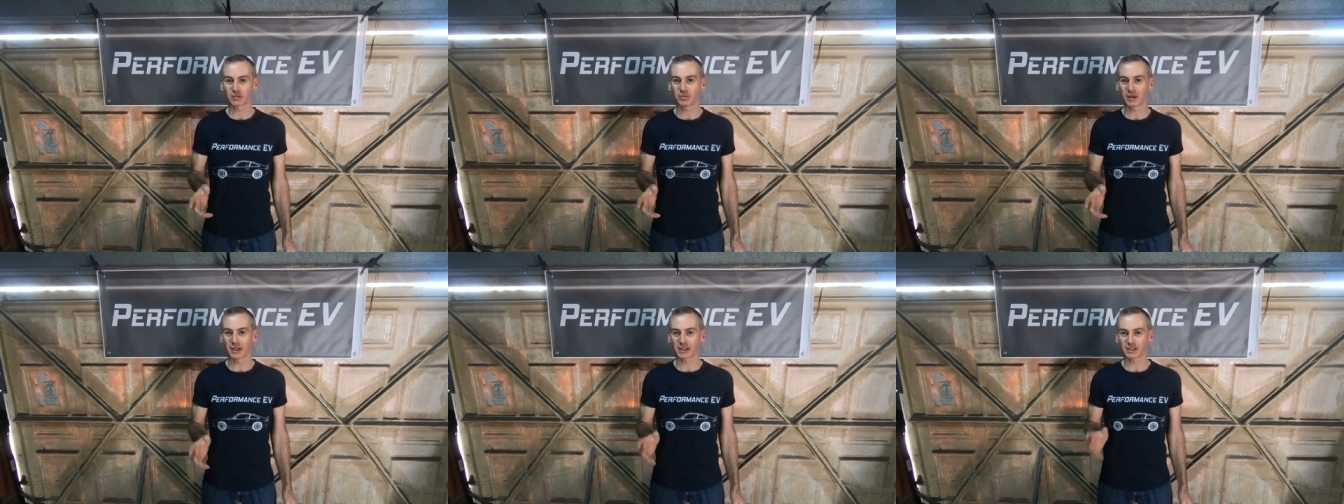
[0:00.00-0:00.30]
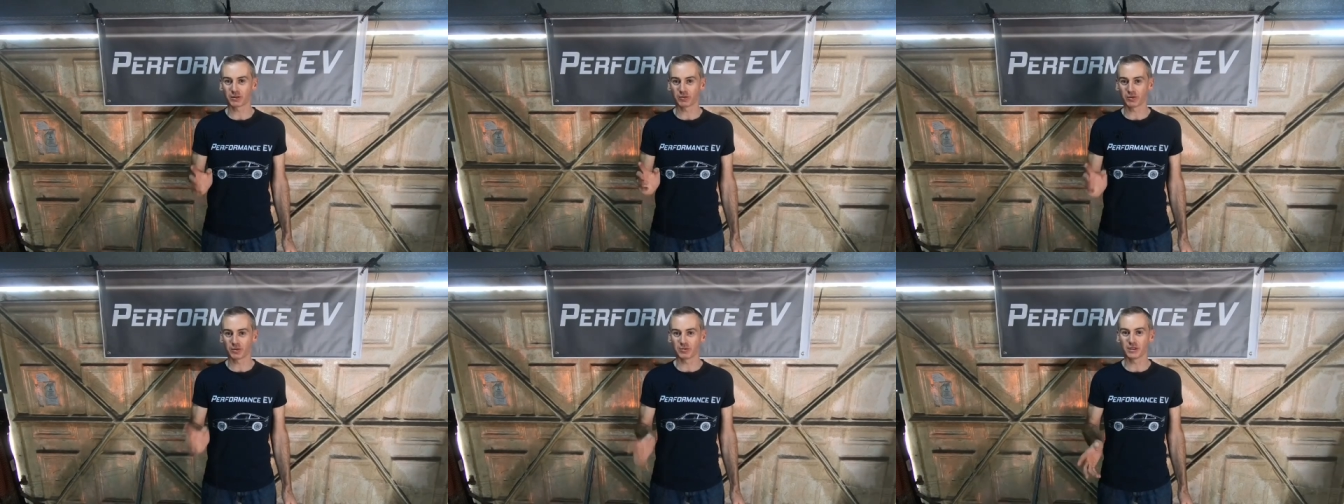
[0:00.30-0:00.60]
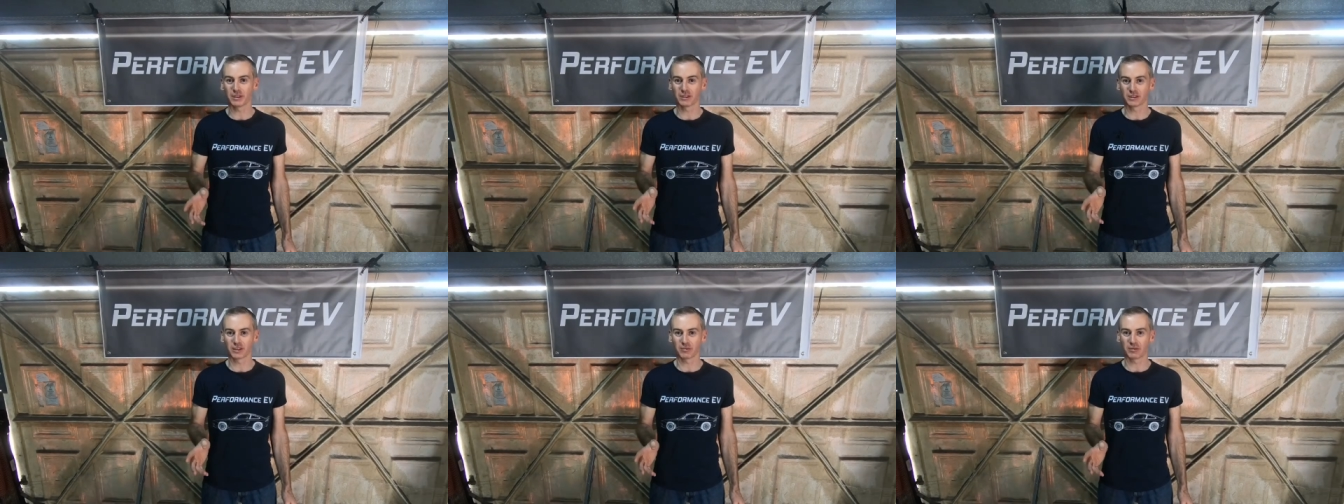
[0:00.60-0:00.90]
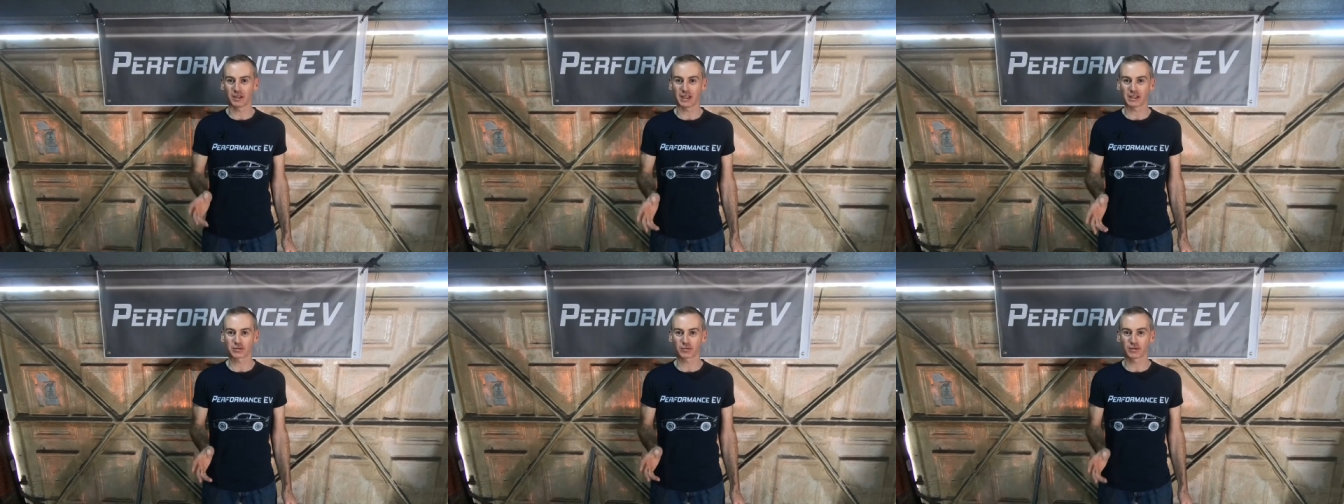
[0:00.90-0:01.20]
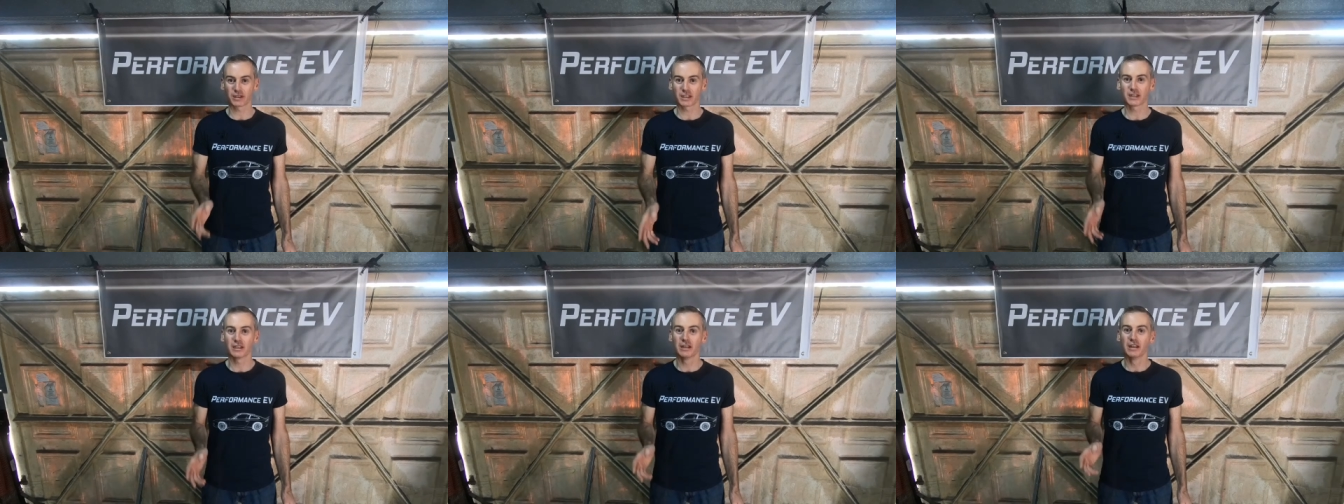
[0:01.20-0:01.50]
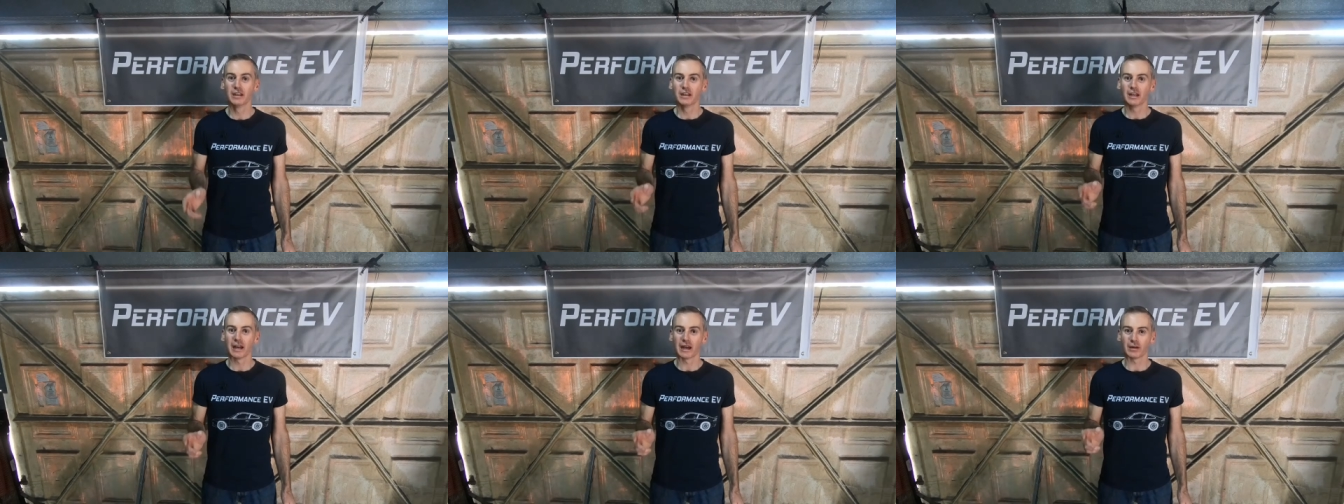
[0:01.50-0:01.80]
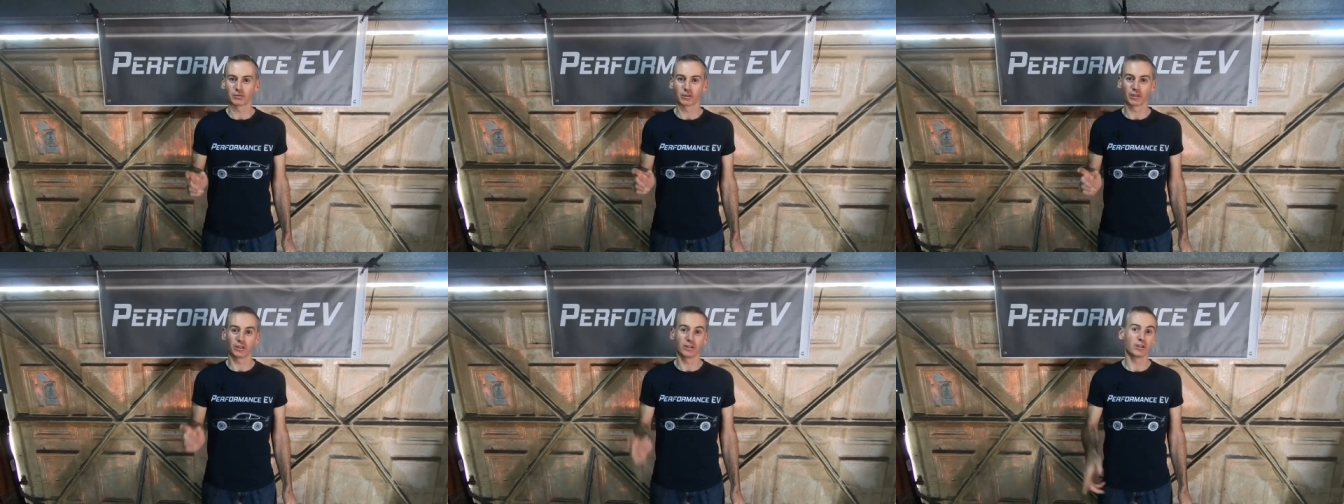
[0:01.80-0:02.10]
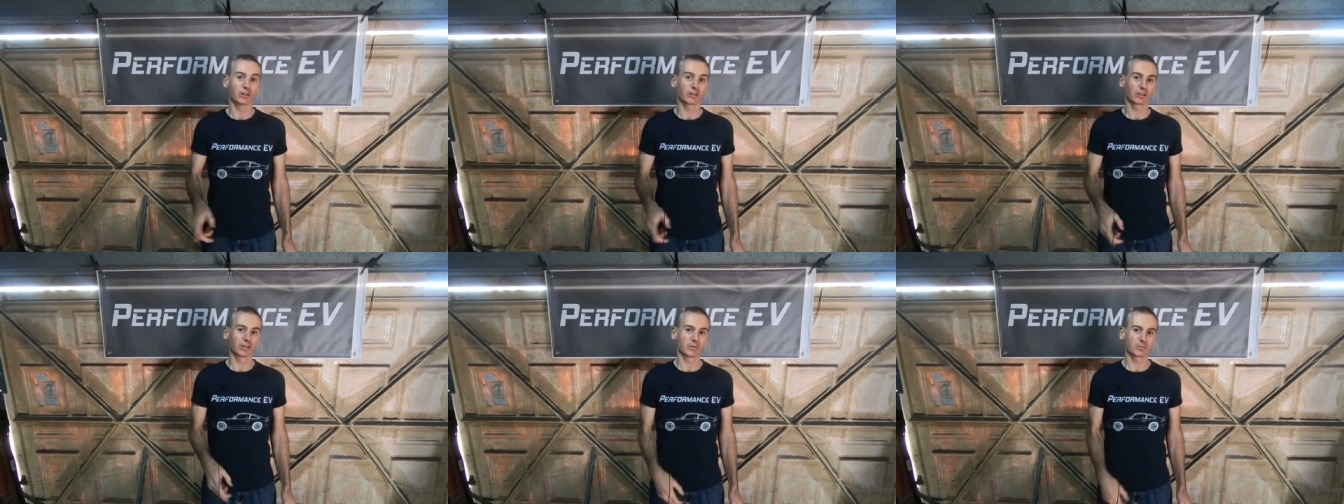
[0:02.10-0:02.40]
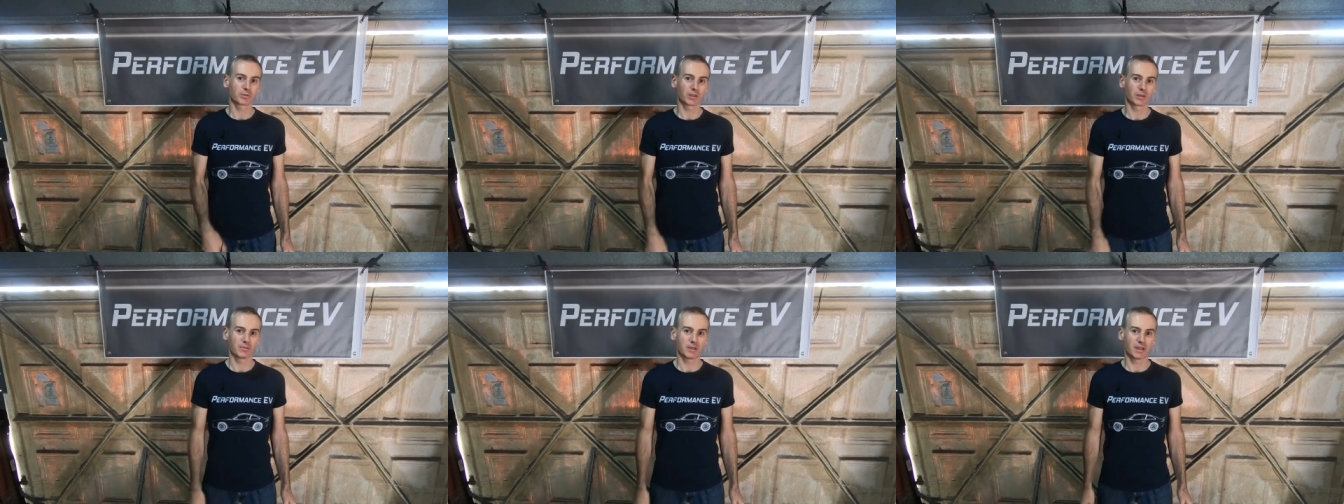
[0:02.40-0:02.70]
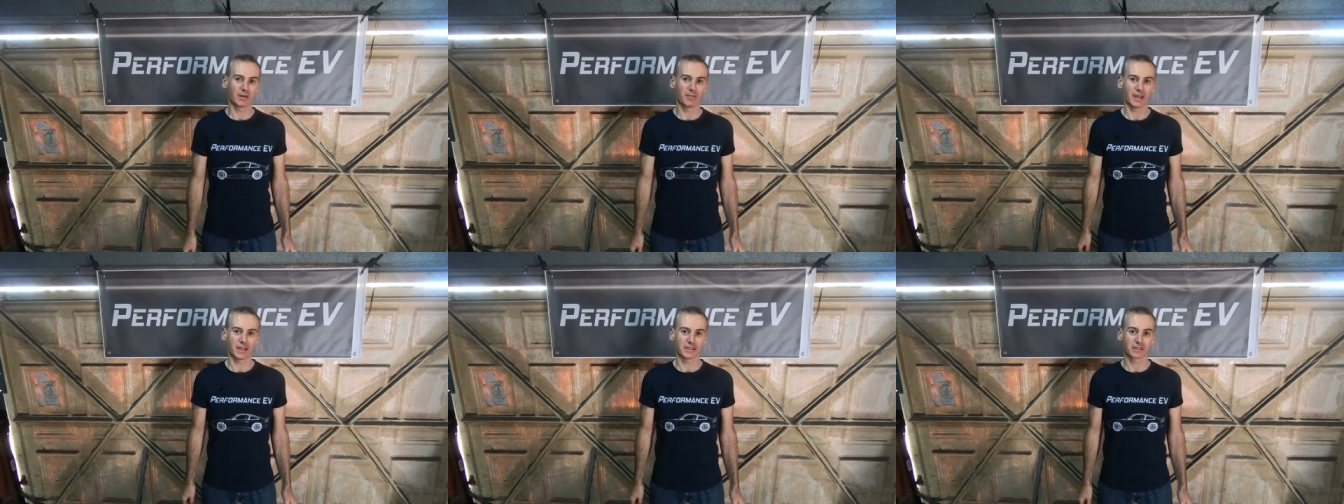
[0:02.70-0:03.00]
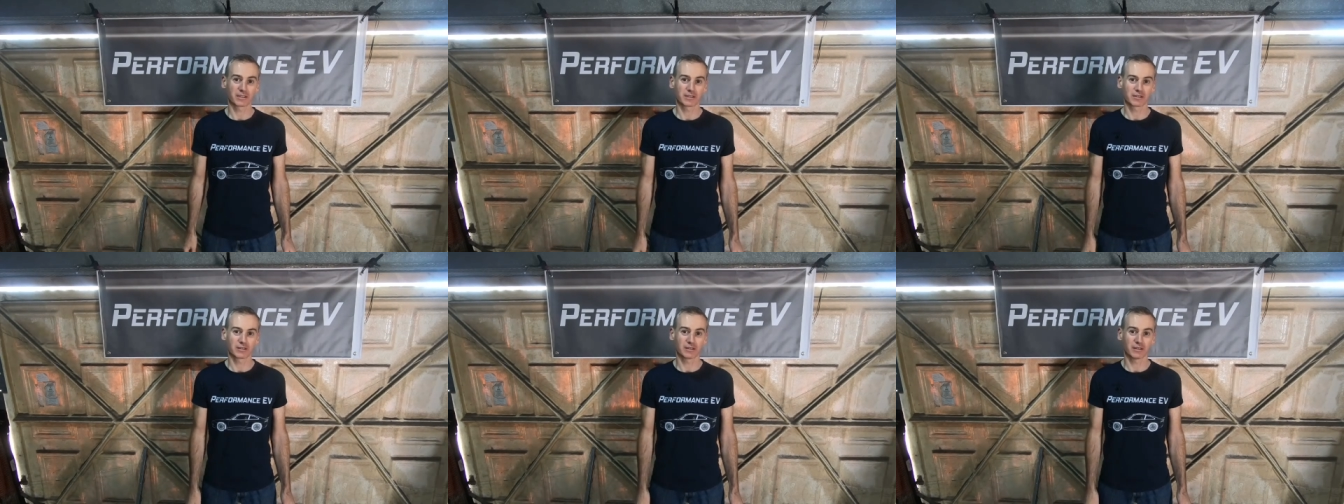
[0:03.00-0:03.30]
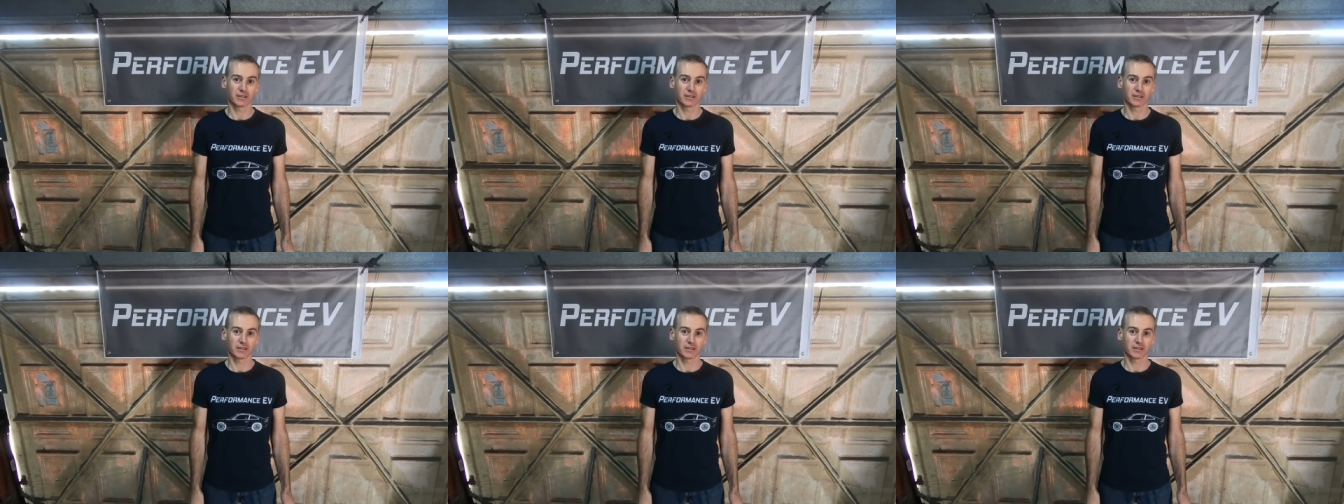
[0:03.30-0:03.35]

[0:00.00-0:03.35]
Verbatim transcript: pack that we built up last week and we're going to hook it up to the BMS.